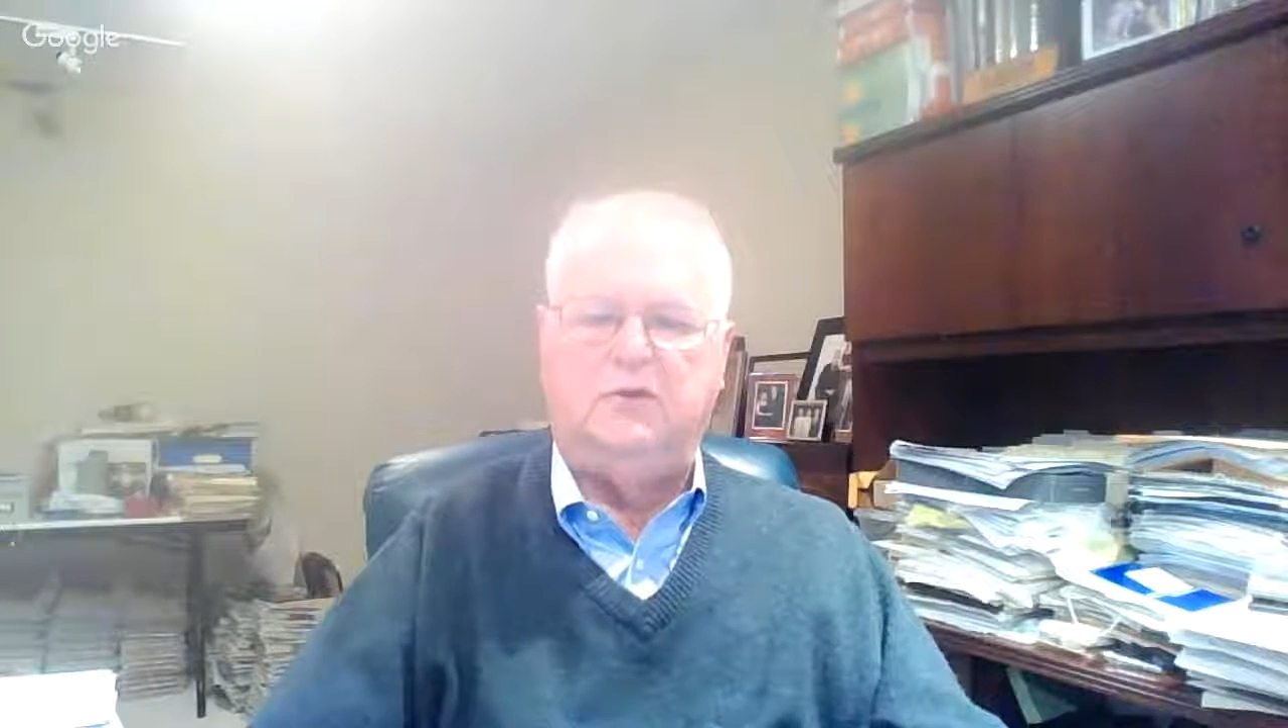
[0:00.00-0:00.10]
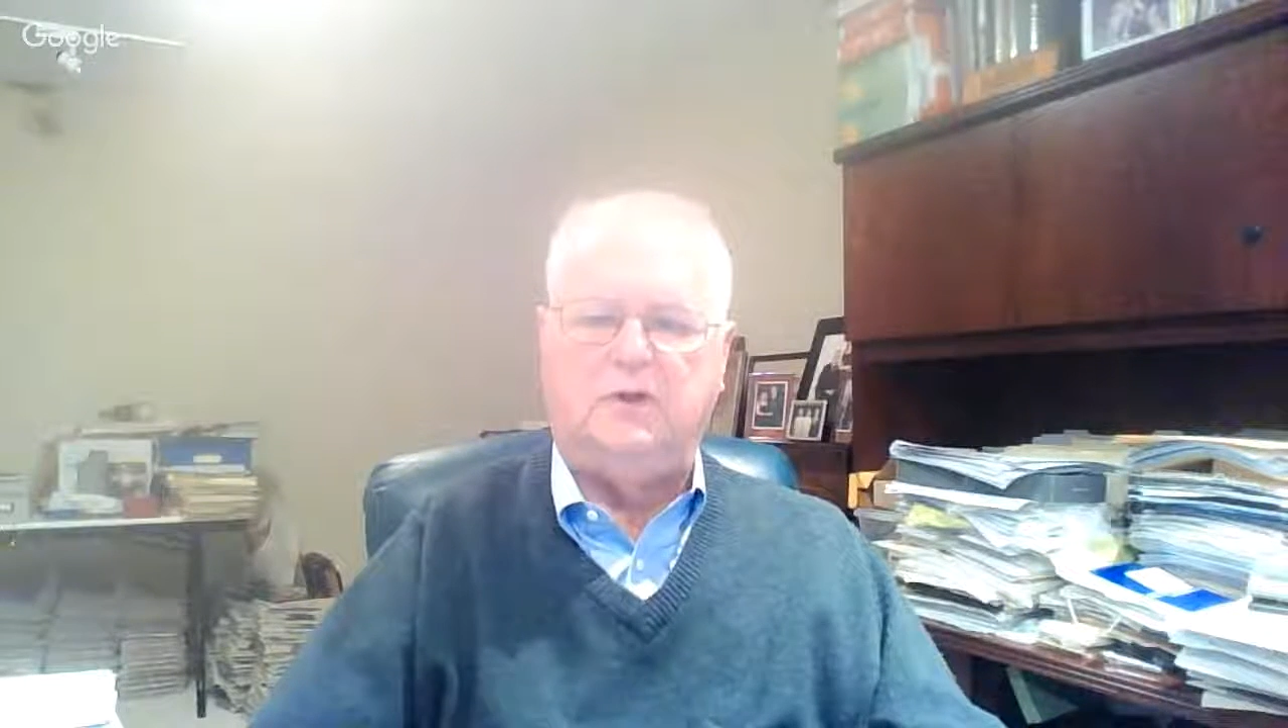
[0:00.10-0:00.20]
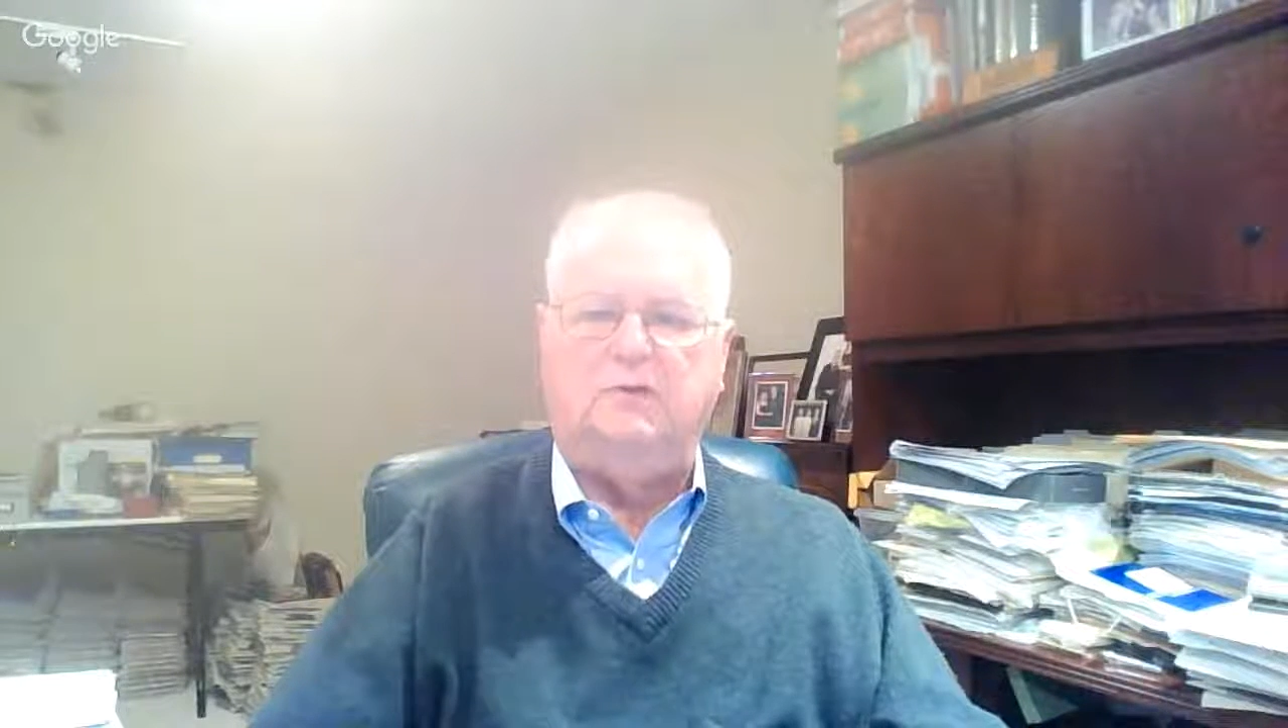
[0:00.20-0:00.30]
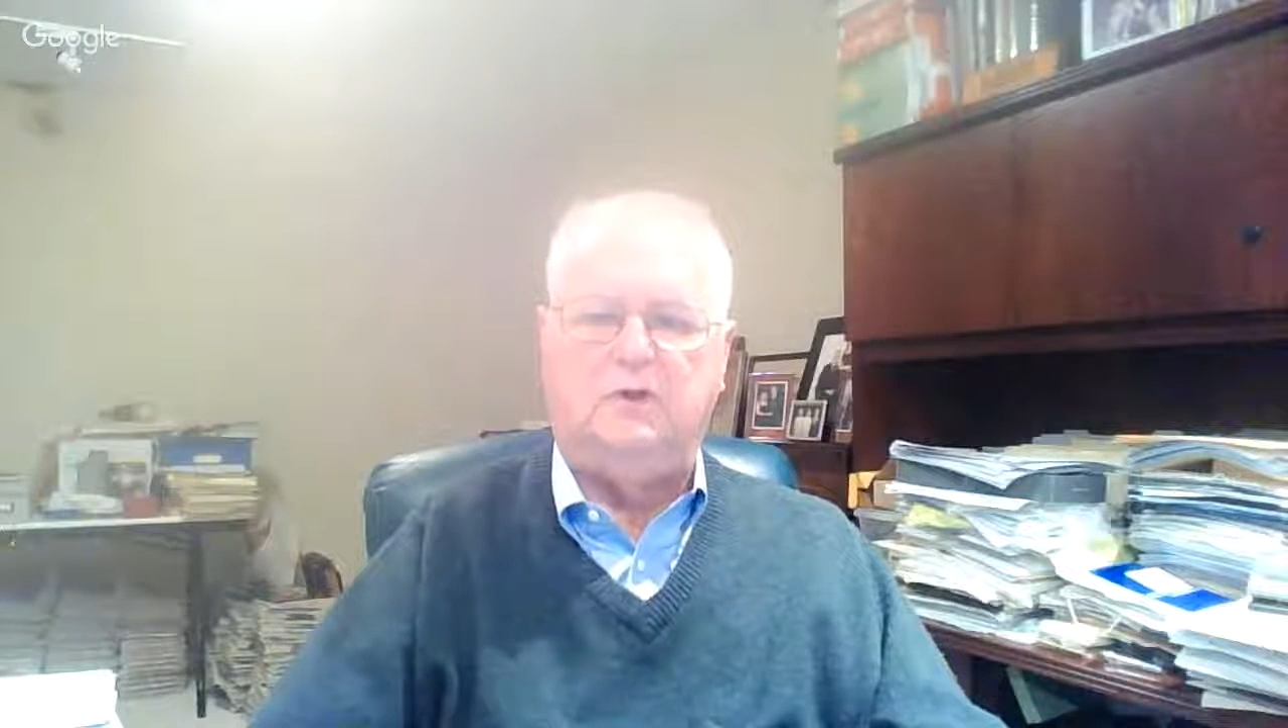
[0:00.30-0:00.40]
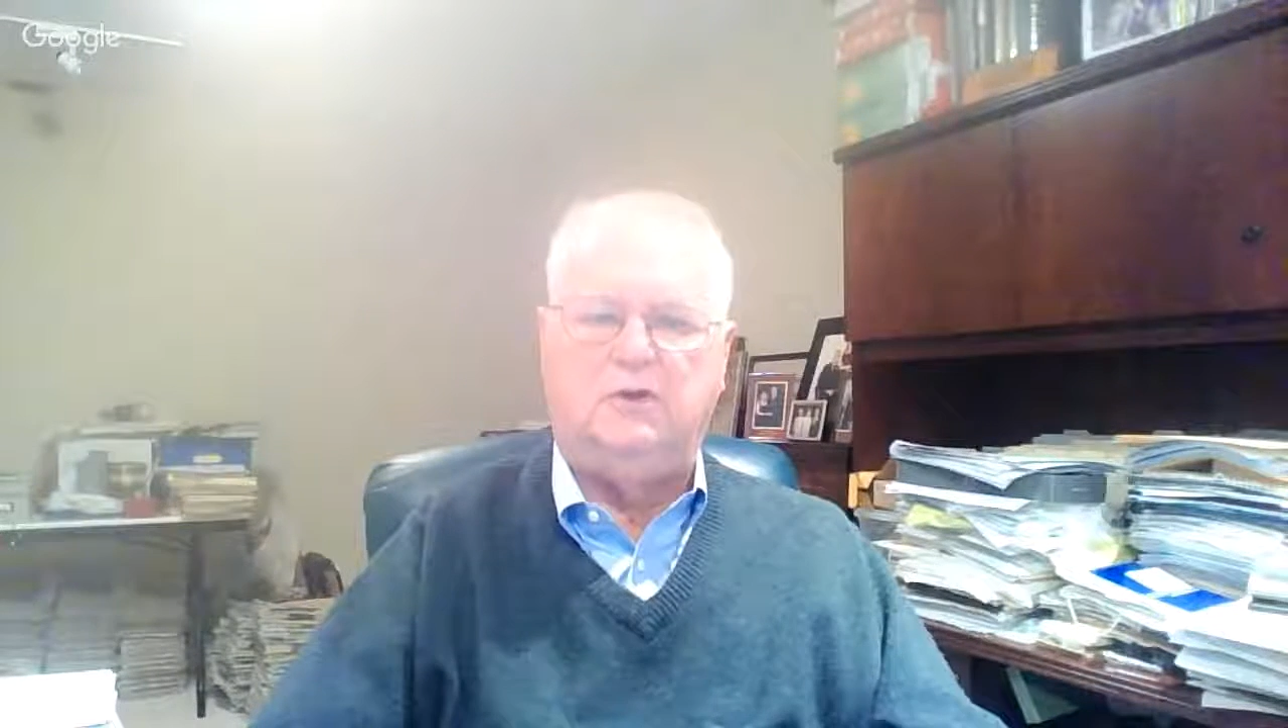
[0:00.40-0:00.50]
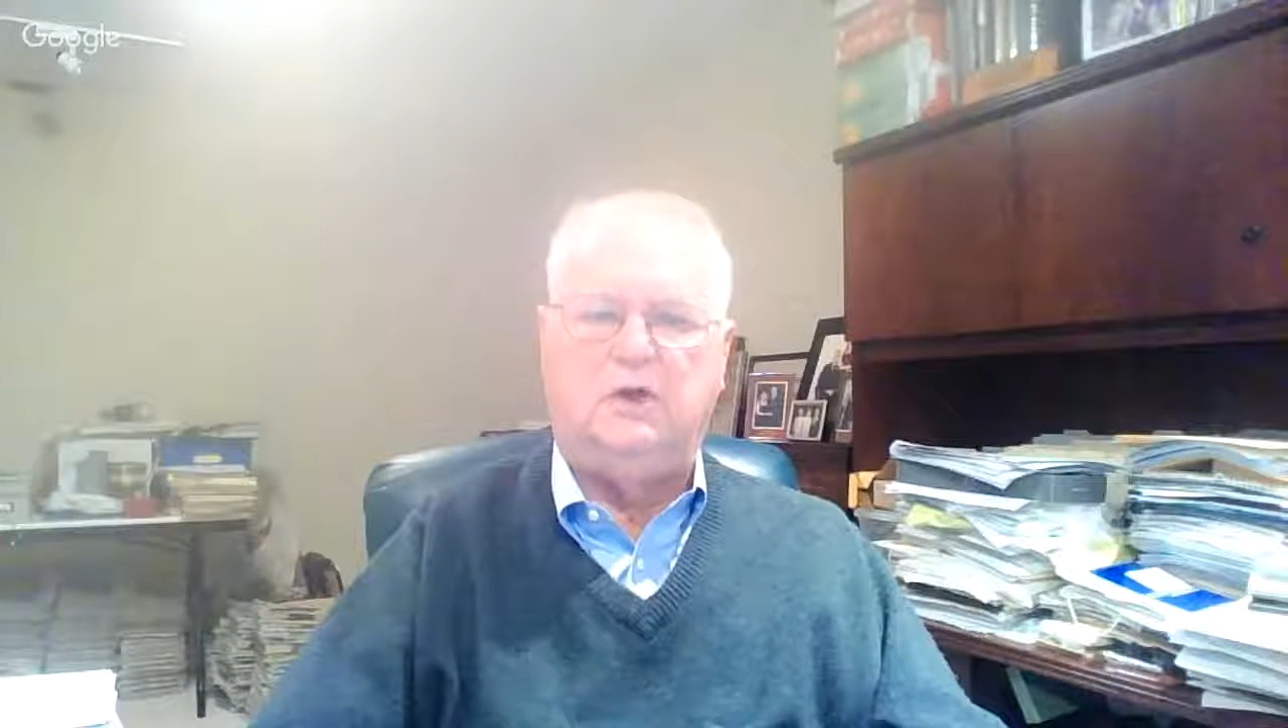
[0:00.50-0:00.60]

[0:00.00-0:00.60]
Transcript: buck for it,